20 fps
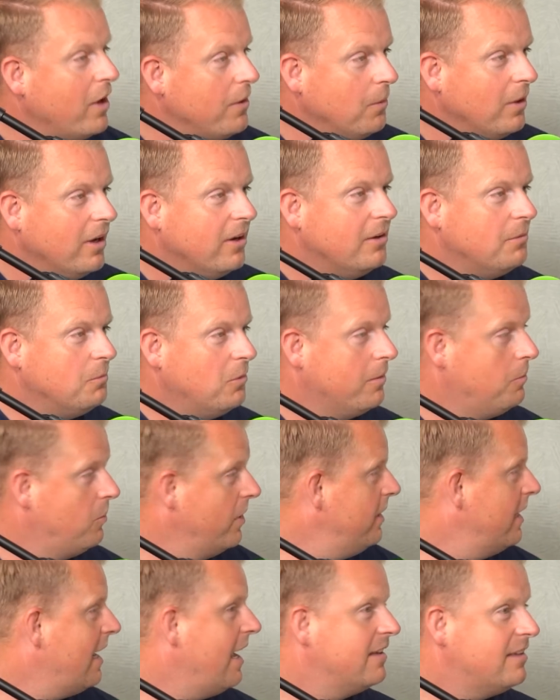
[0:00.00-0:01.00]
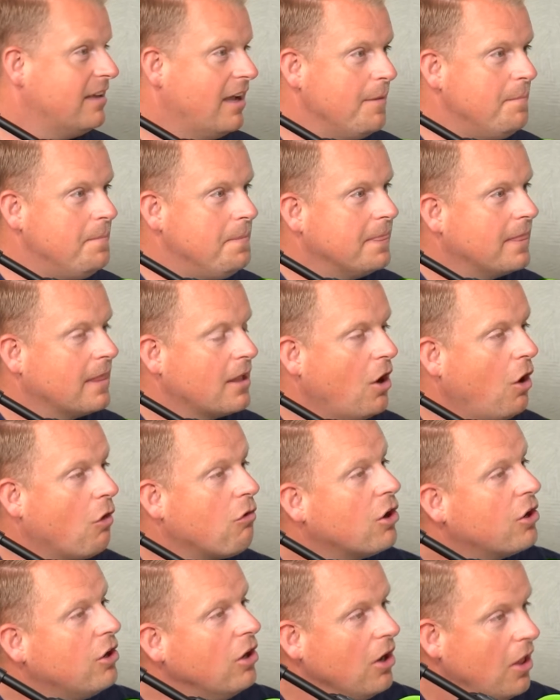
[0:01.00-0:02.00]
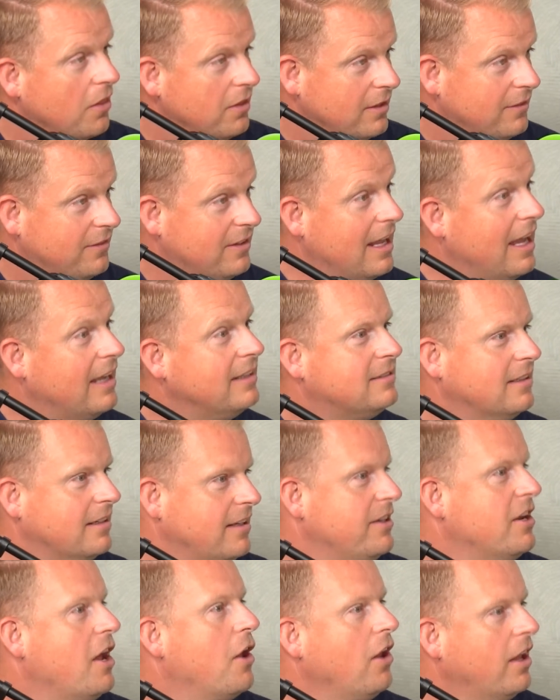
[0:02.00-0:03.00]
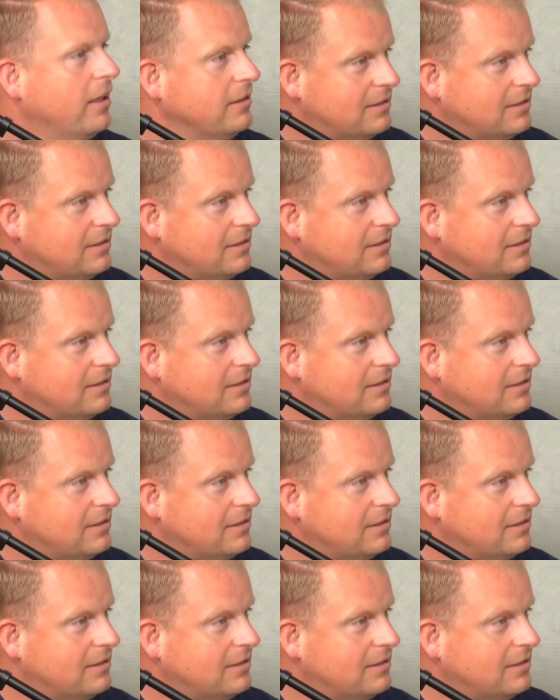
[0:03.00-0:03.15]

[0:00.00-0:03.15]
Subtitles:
We had Oracle on the other day, so you know,